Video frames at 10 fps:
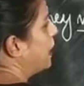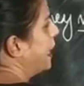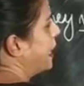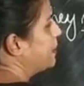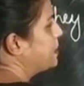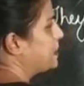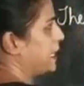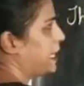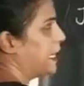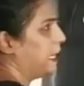I am
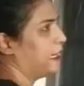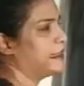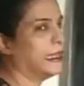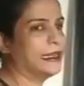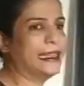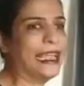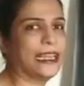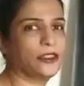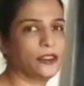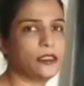saying that an
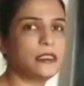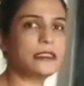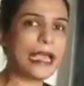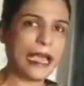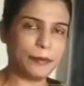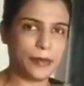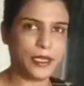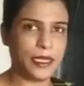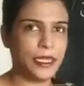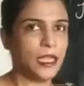action is
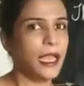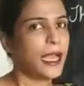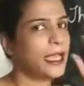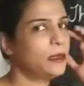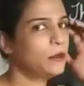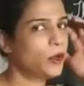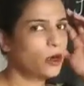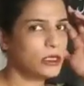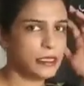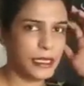happening. I am
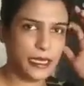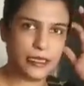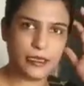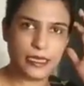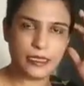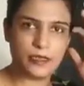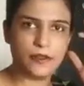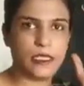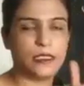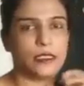not saying a negative
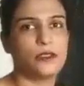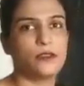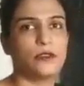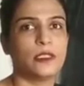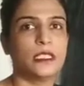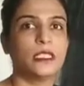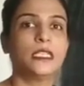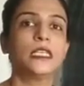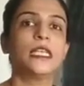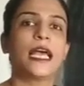sentence over here.
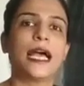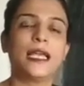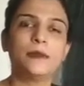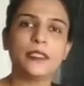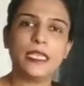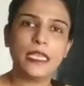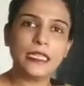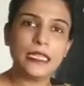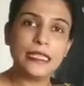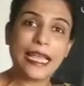I am
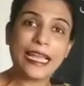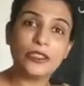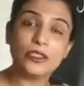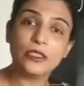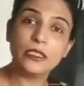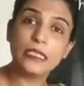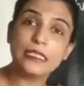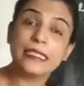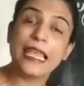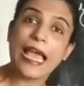saying that the action
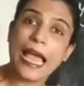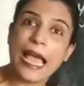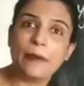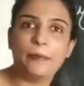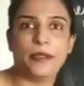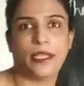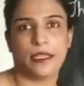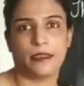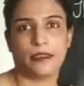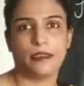is
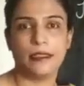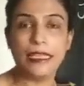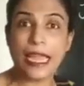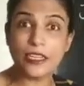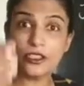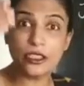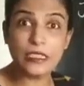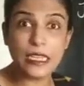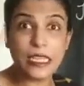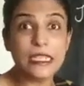happening. The
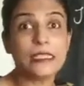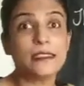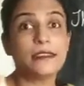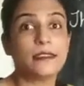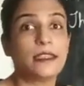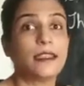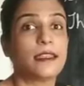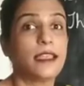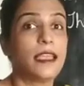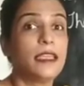action is
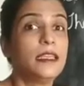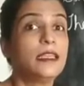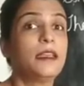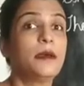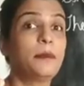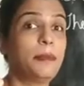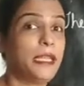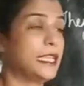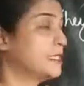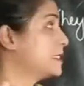taking
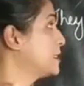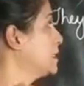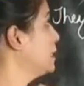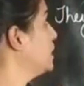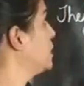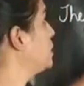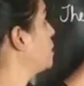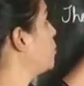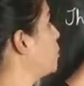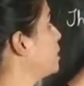place.
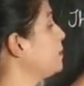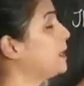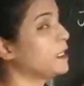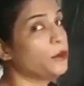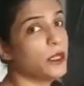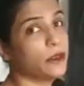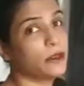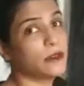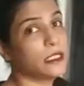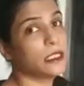Now, what am I doing
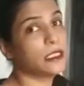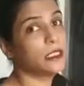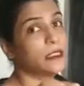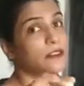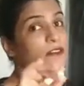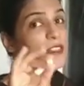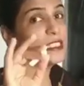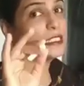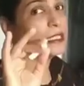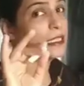over here?
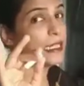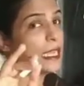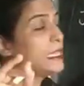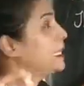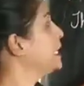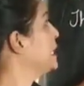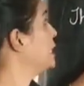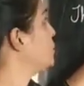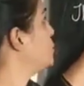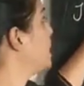Visiting, right?
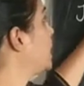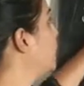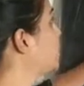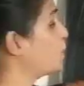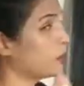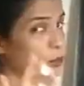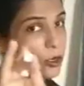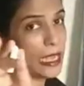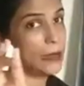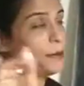Now, check out
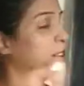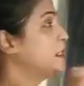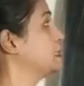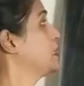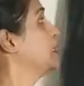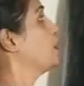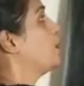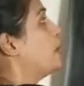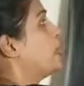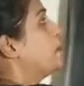what happens.
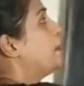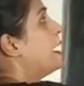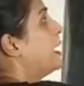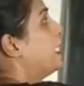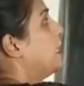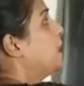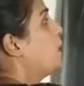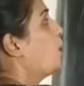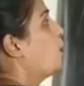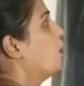When my
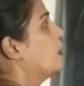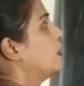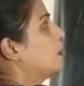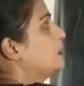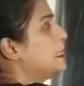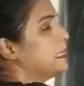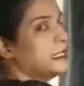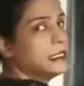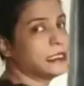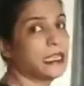verb
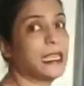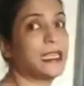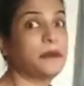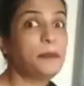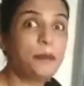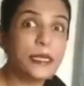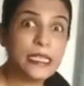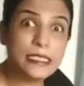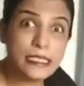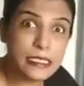is in
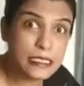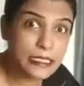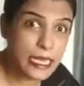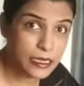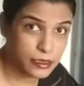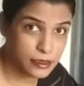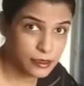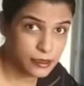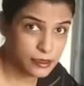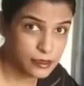present
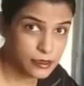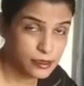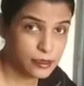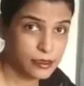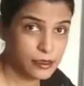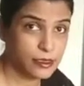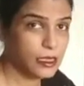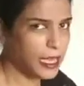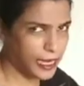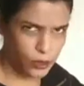tense,
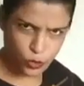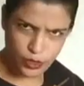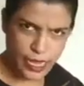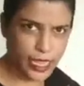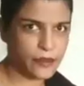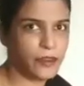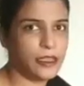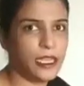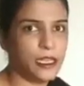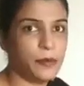I don't have
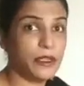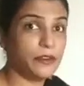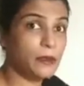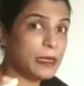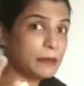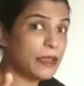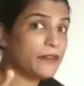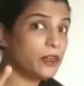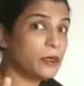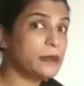any helping verb, and my
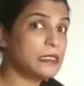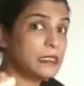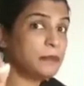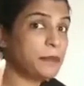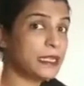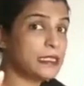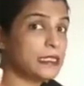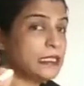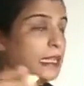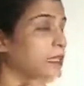verb is in
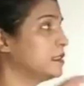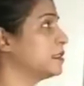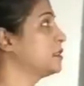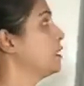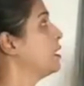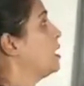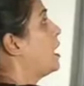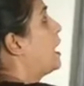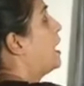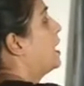present tense.
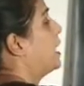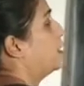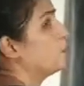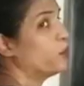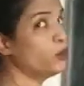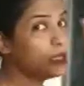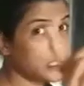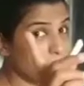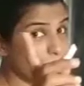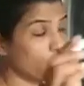I have
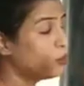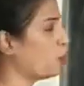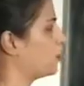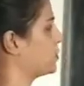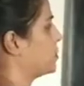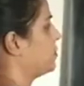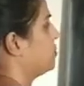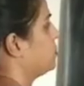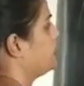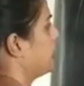only two options
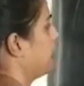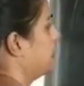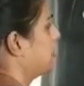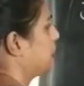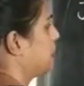to write,